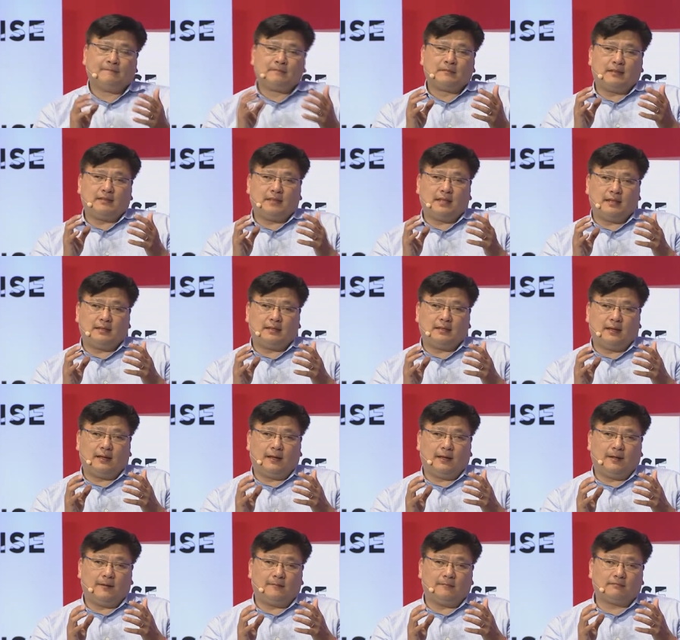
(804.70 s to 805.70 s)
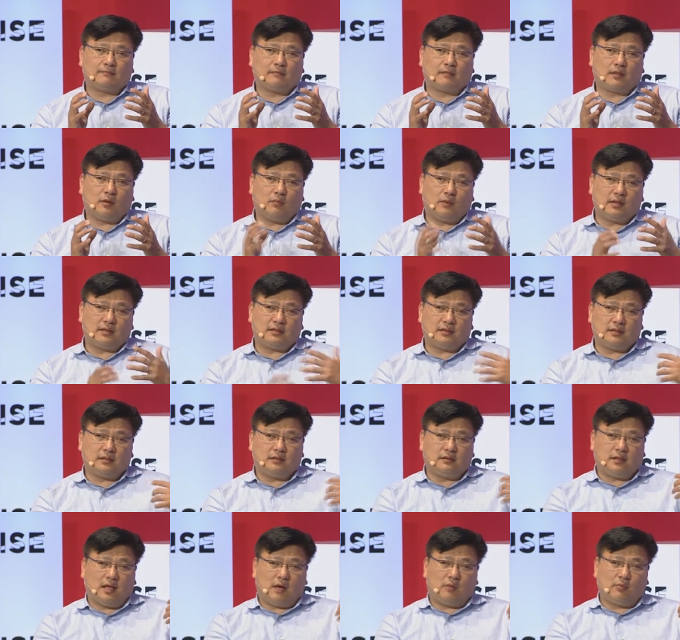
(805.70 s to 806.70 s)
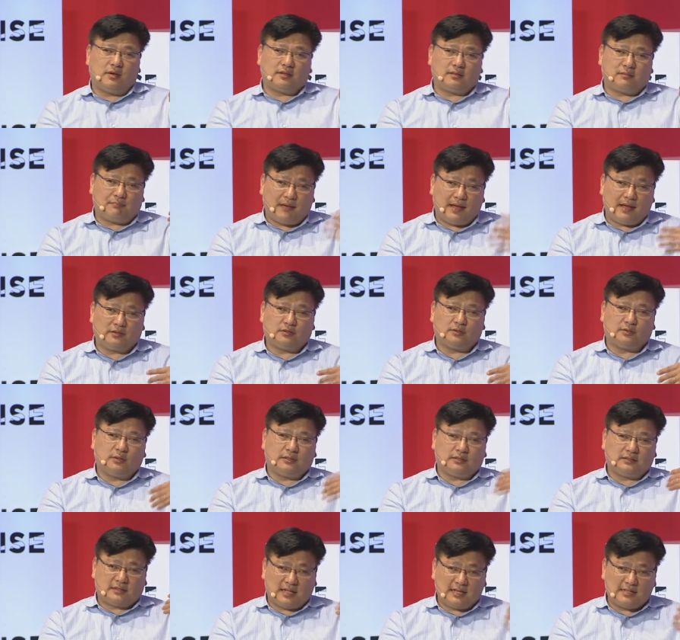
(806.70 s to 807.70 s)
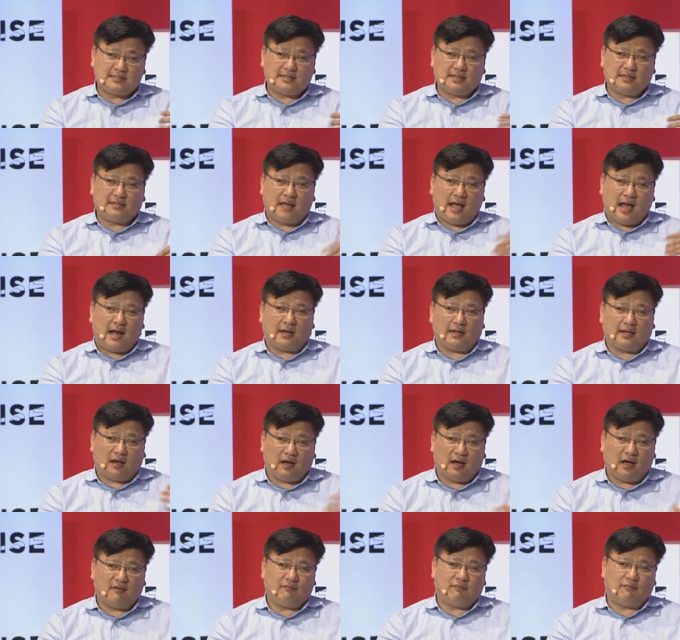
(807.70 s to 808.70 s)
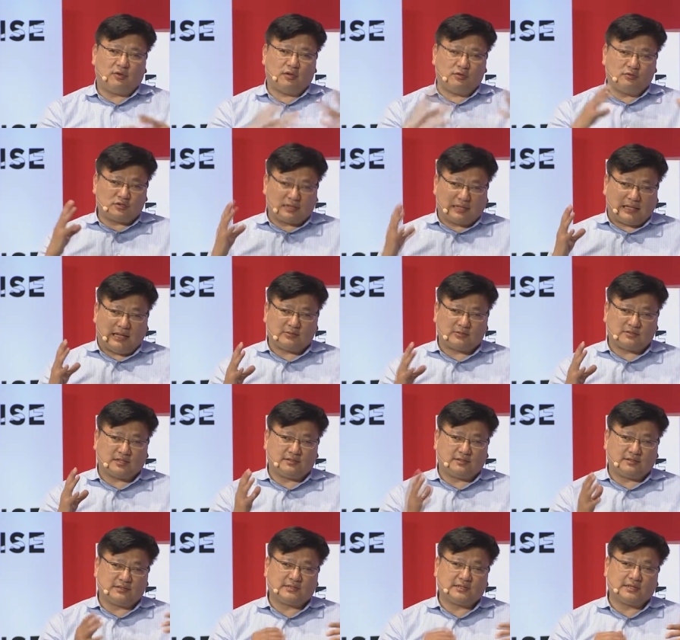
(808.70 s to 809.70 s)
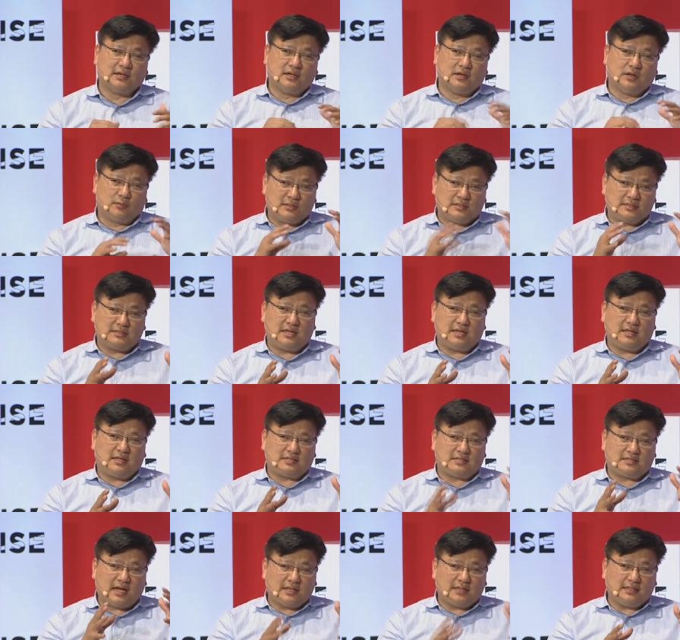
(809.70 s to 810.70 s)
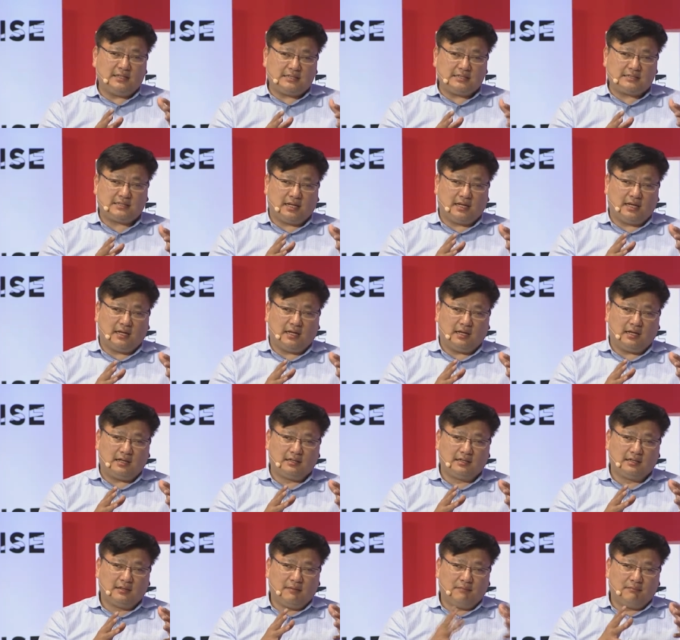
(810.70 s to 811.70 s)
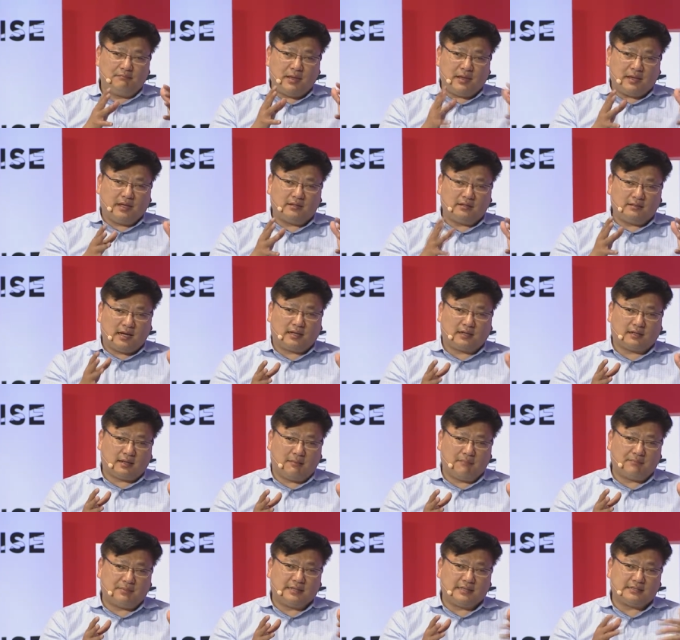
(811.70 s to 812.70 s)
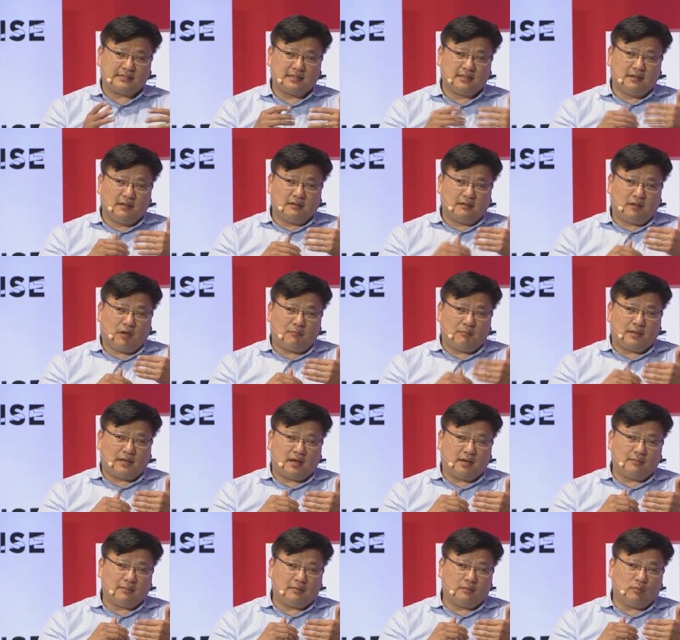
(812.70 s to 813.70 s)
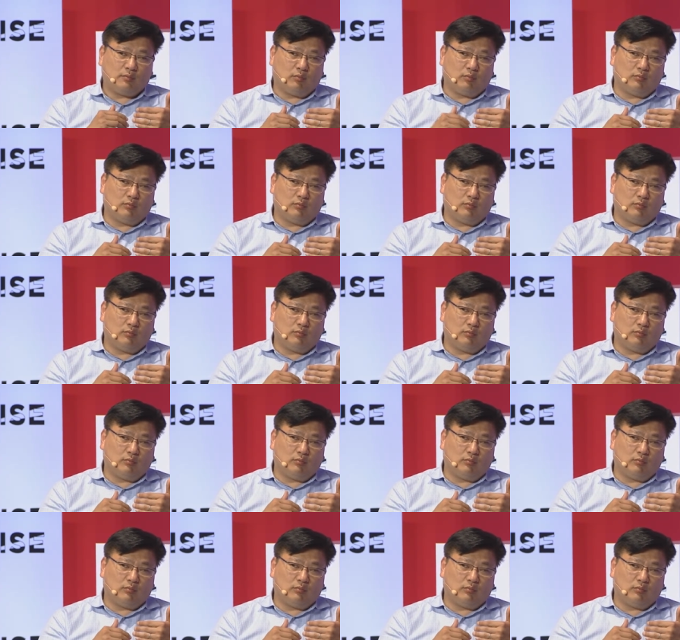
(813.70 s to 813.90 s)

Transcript: Then um, with, now with Baidu and Tencent, Ali all have huge cloud centers. We see the Chinese uh, big internet companies now becoming